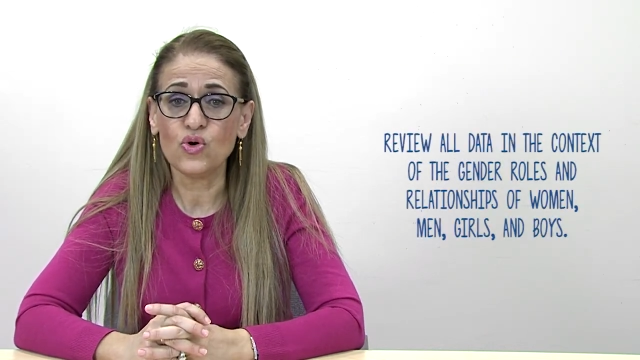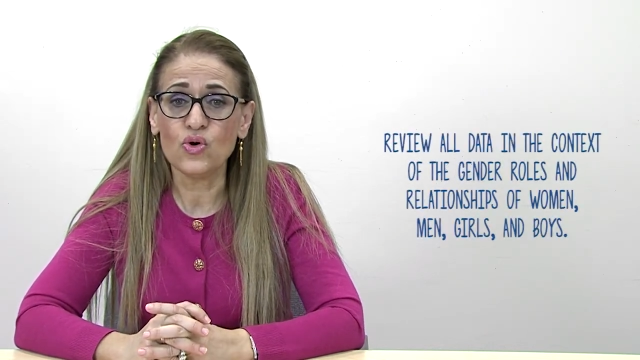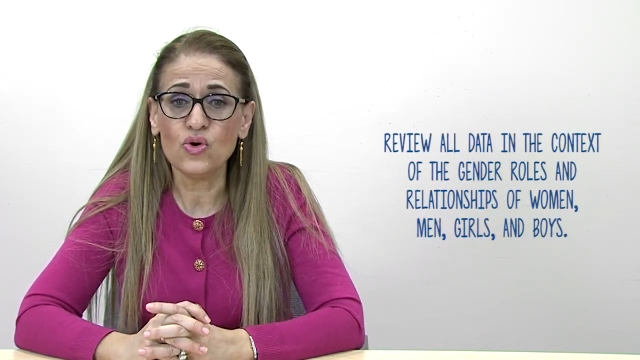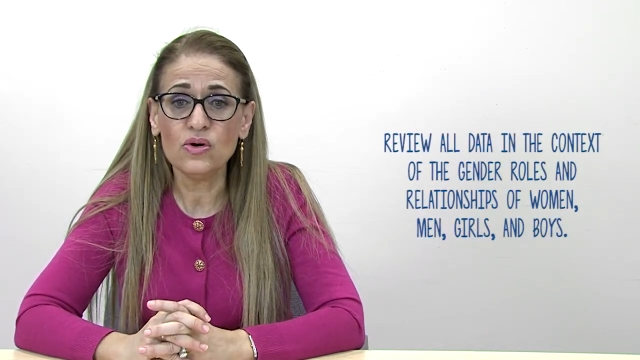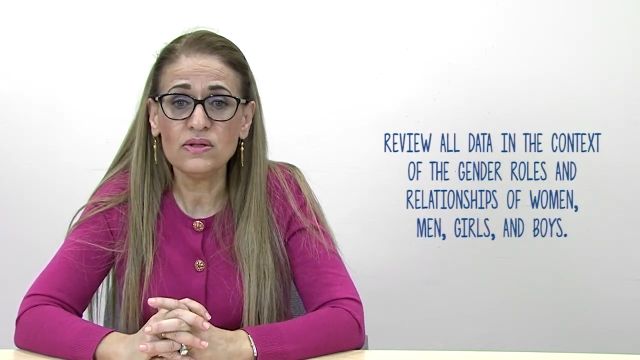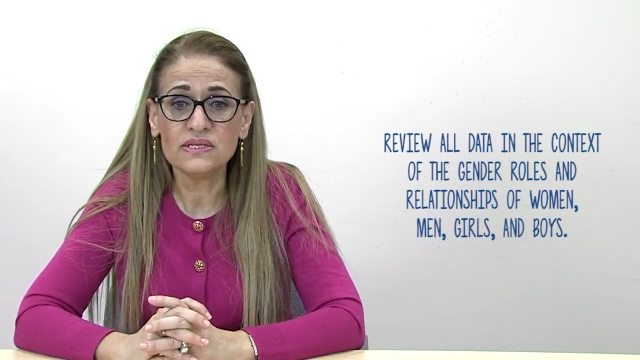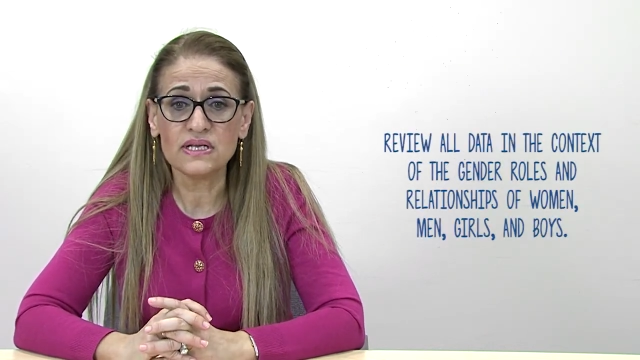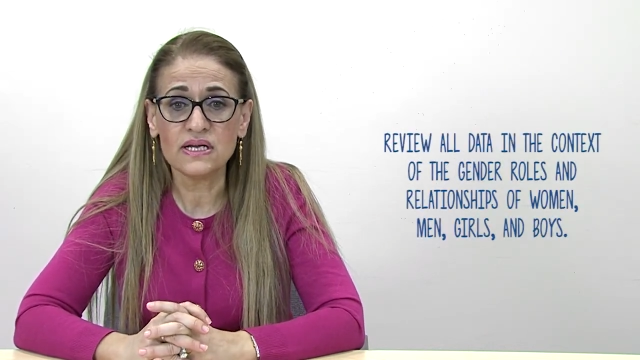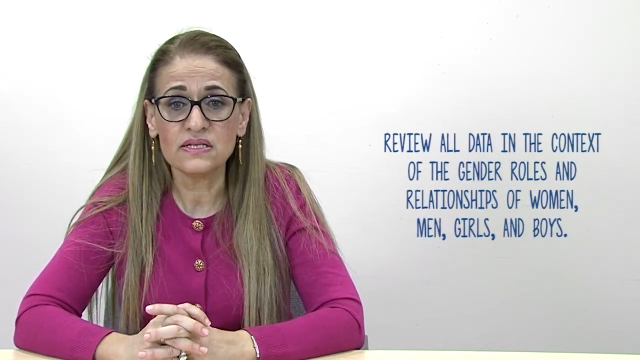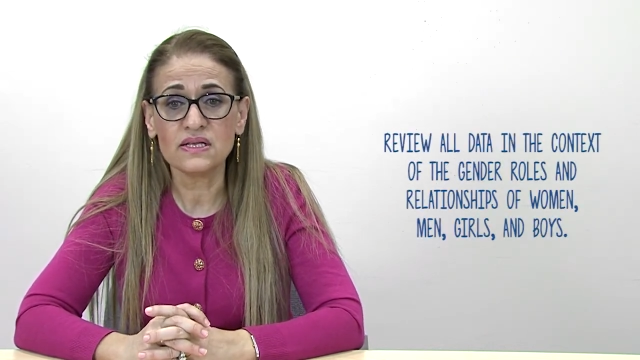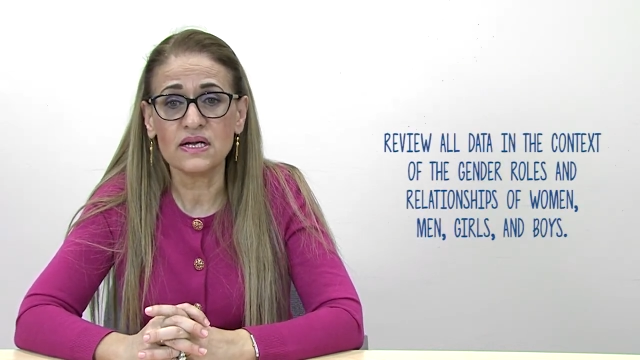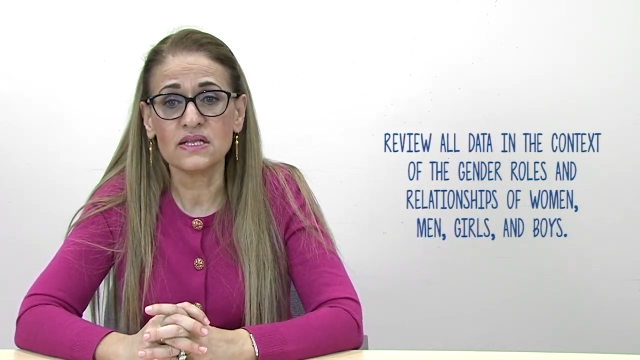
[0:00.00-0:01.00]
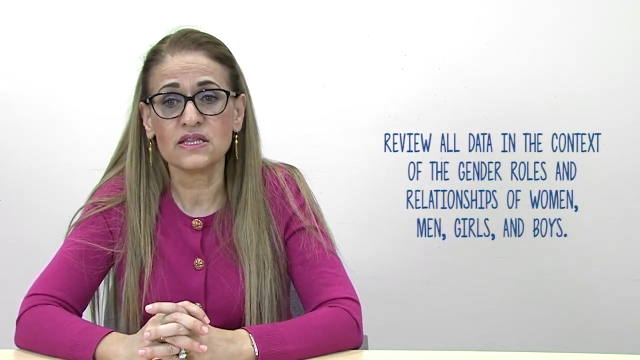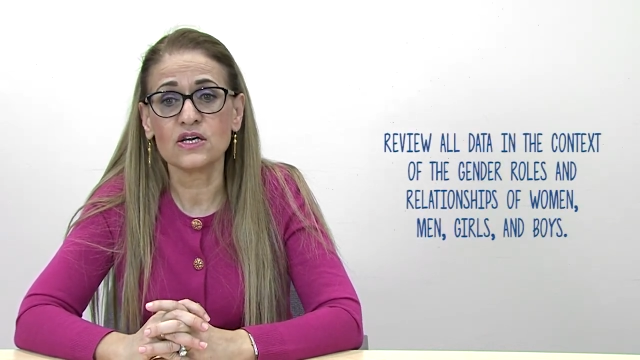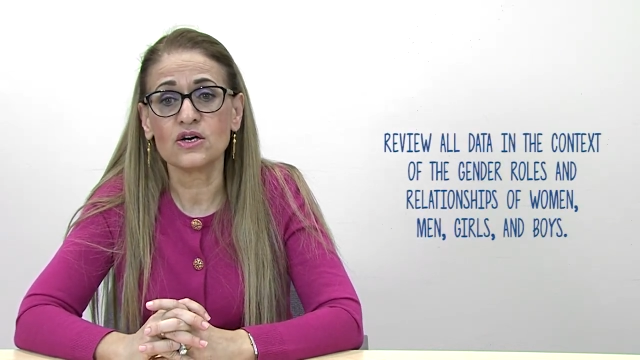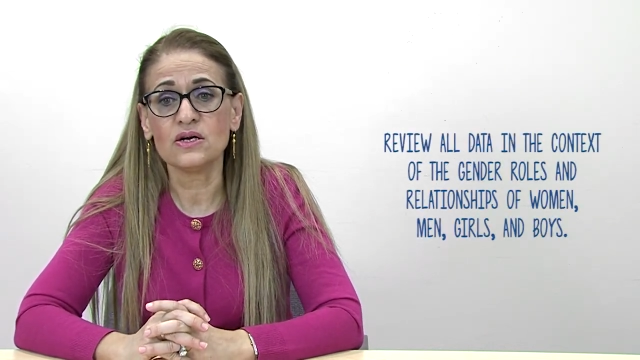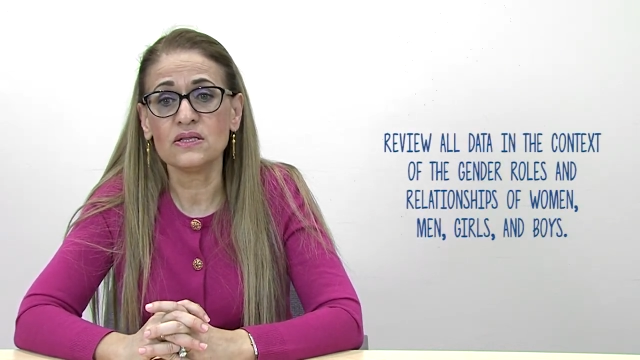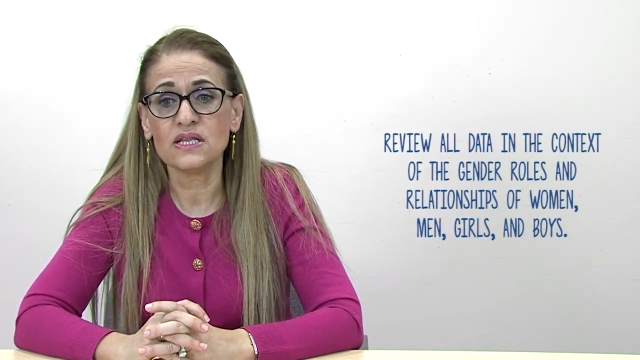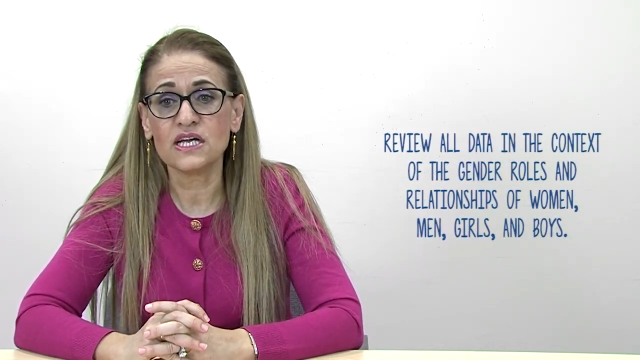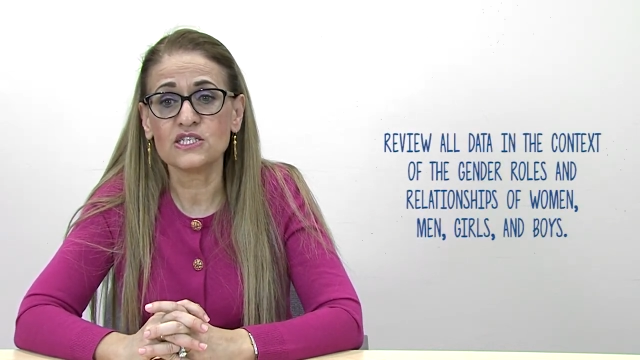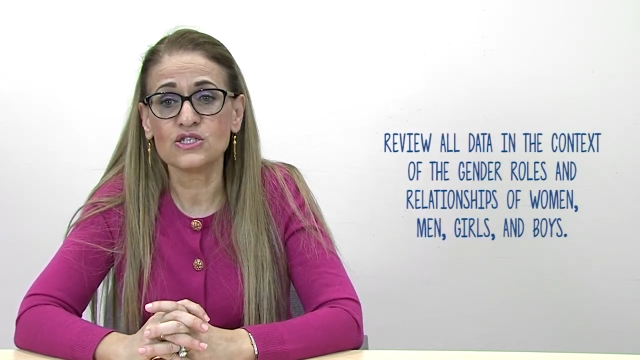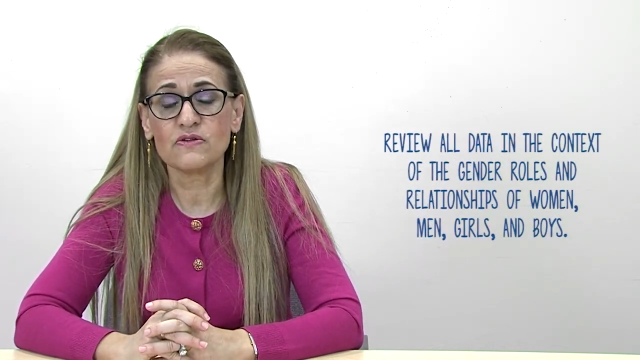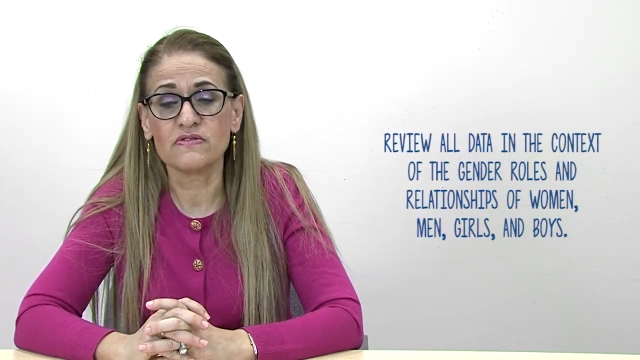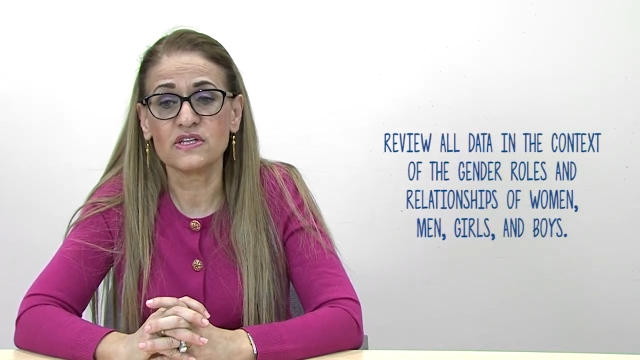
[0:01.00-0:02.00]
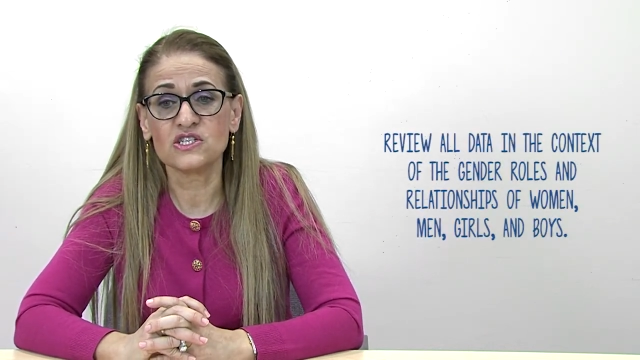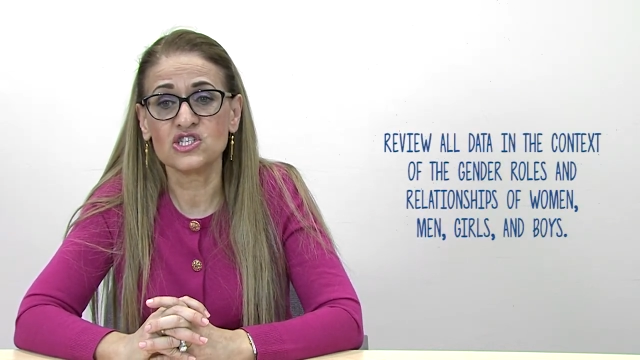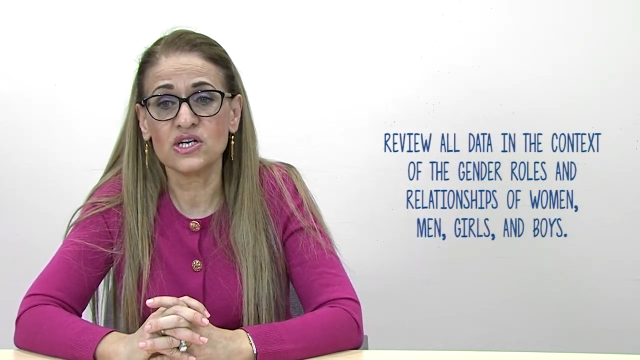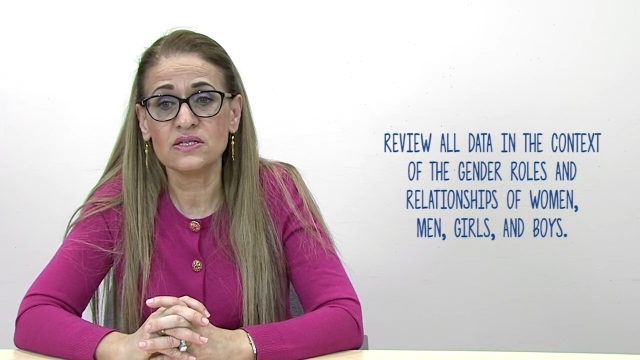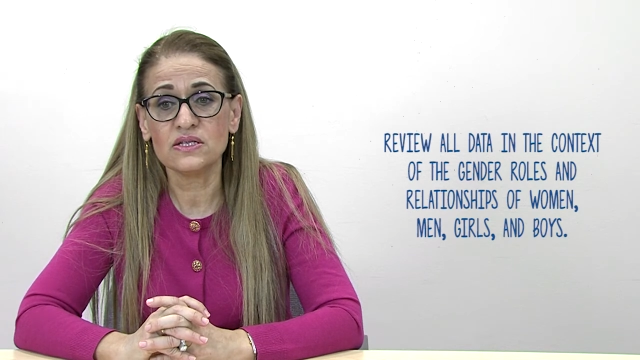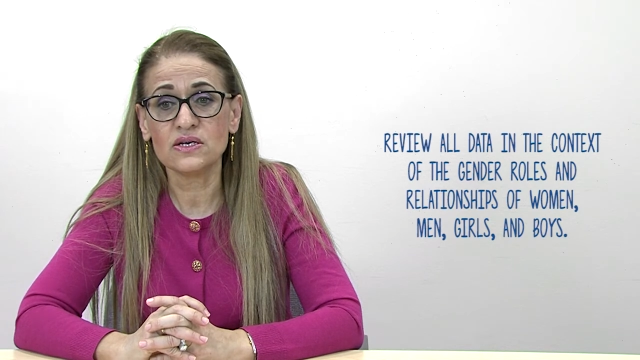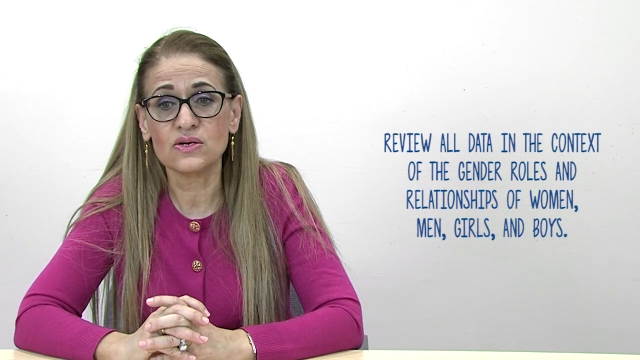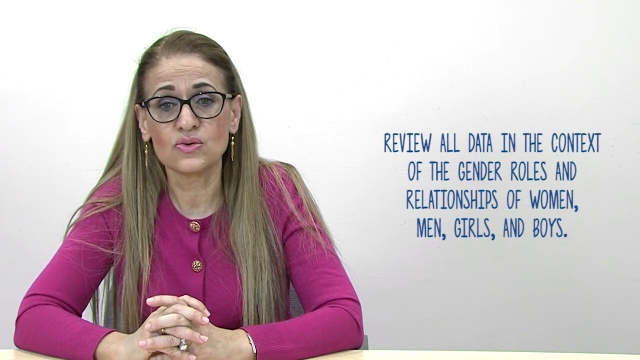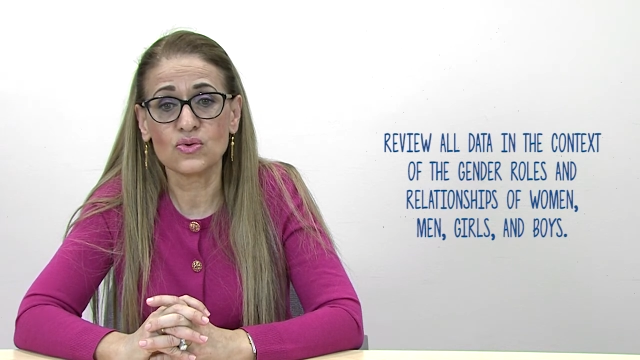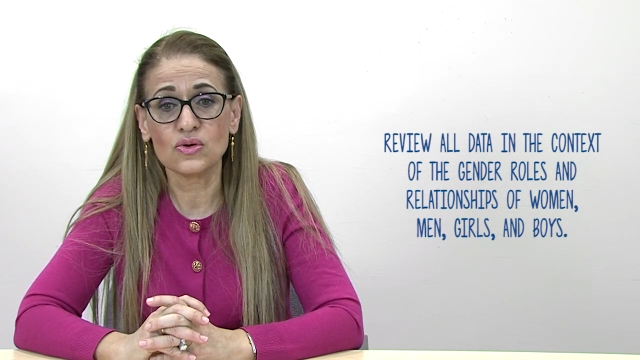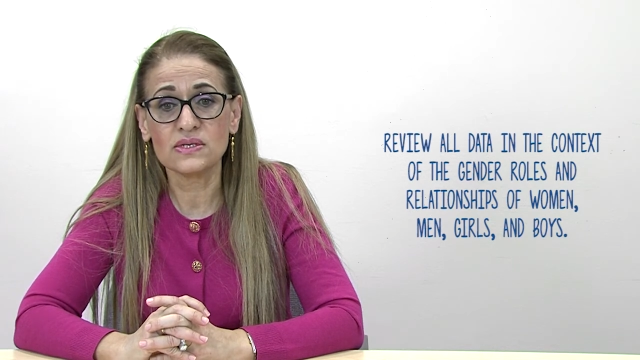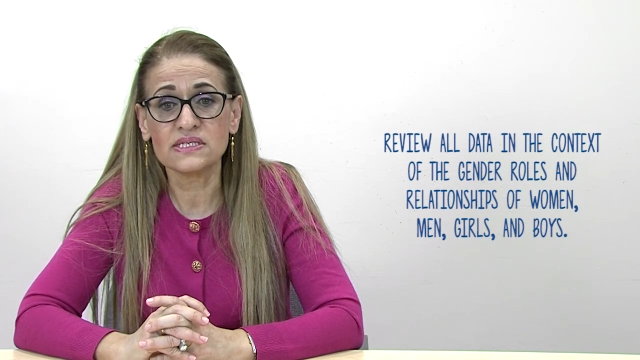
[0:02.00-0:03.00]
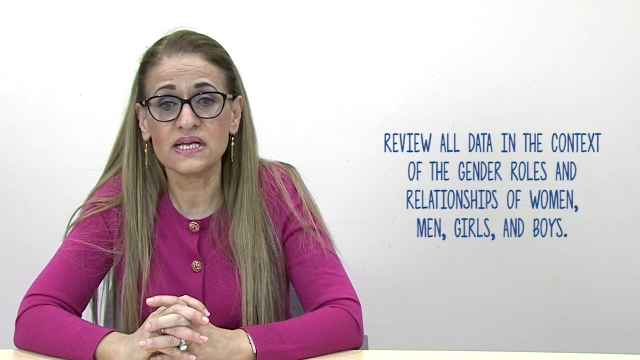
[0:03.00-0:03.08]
all data in the context of the gender roles